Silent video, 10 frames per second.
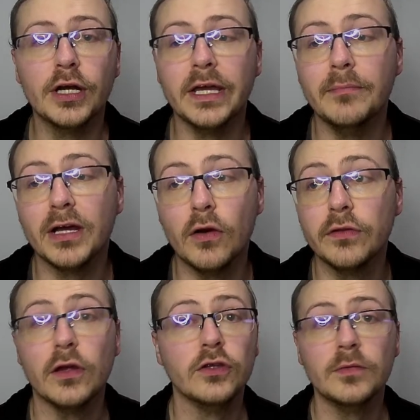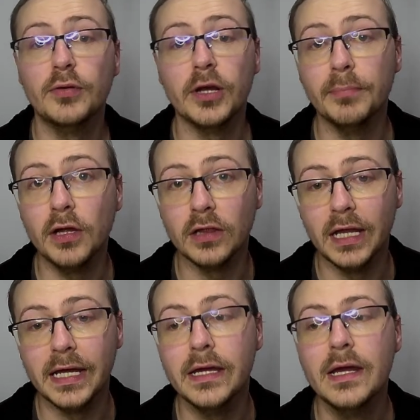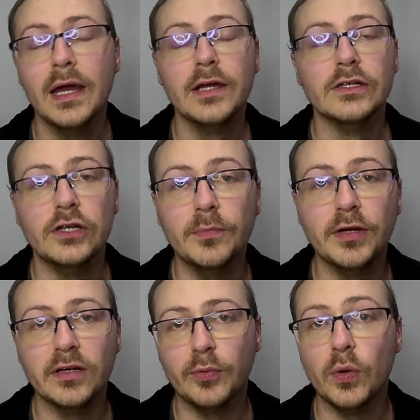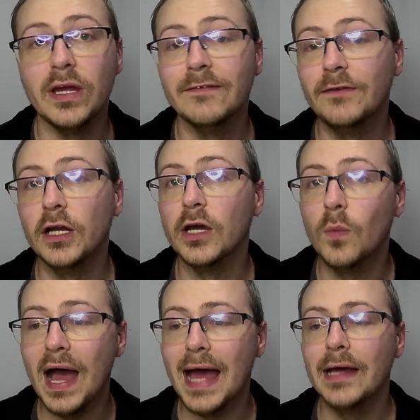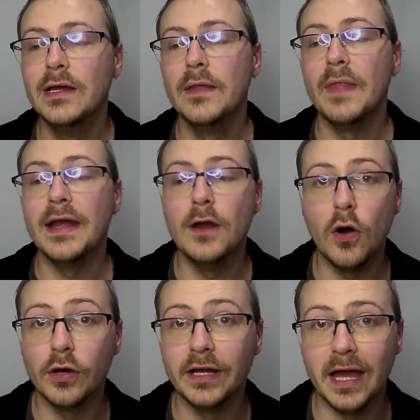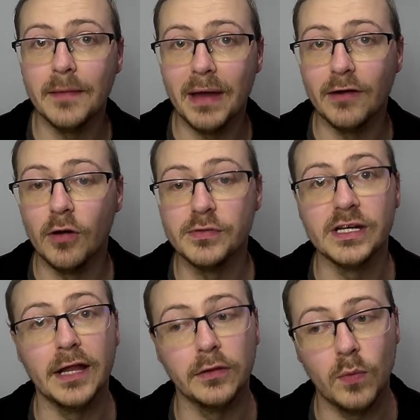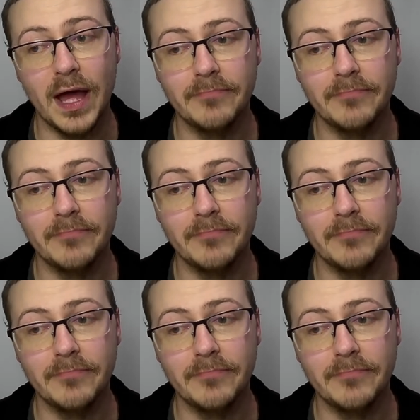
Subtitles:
because, to put it bluntly, WWE are fully aware they're not going to get a better option elsewhere.